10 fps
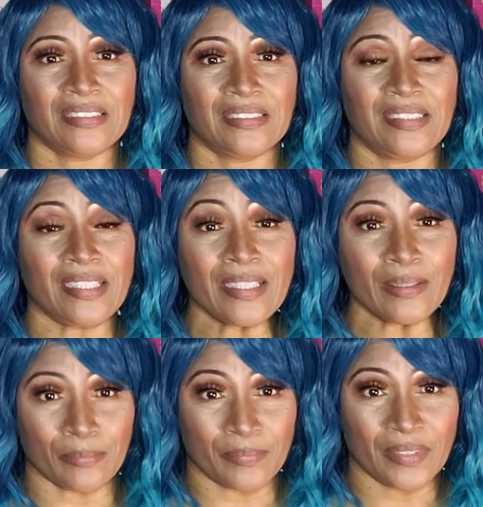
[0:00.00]

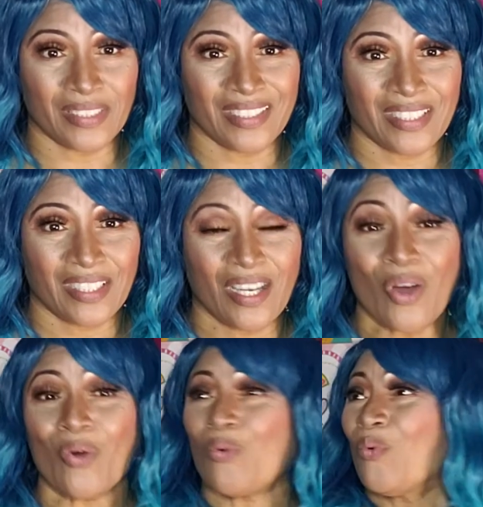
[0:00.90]
Dim.
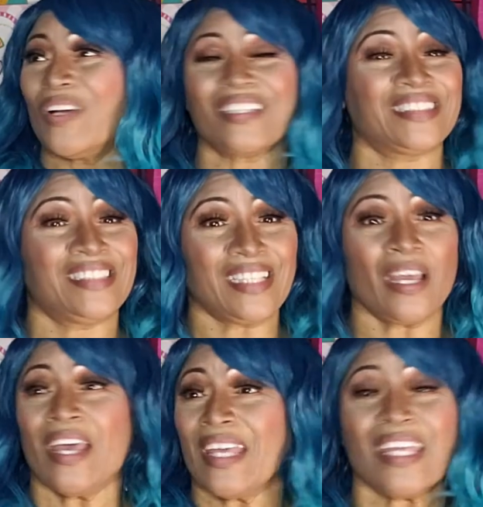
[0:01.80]
What did,
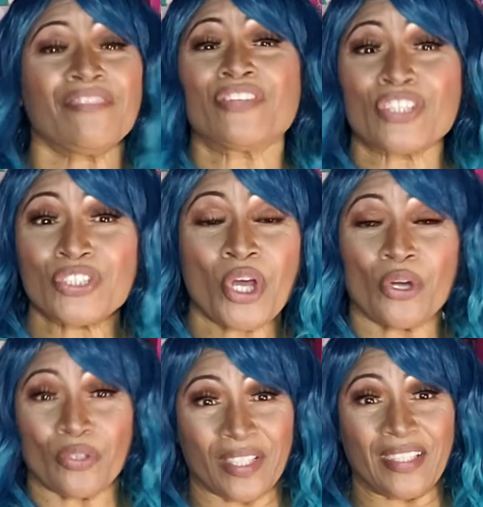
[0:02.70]
even
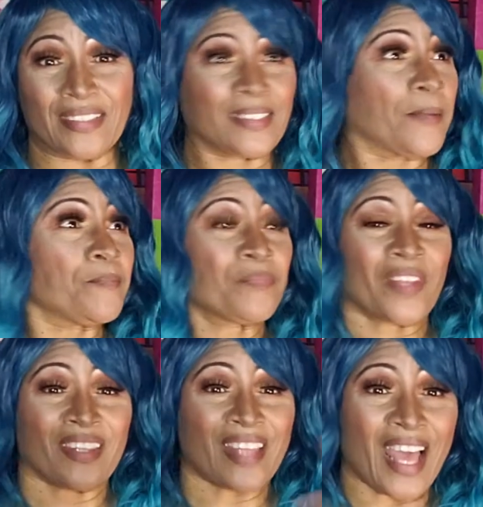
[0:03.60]
attorneys,
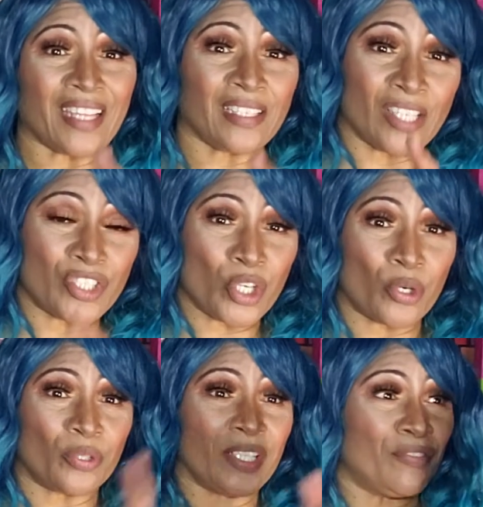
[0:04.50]
that
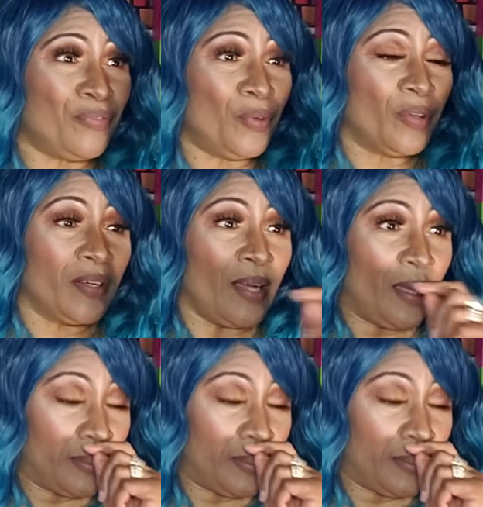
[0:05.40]
attorney for,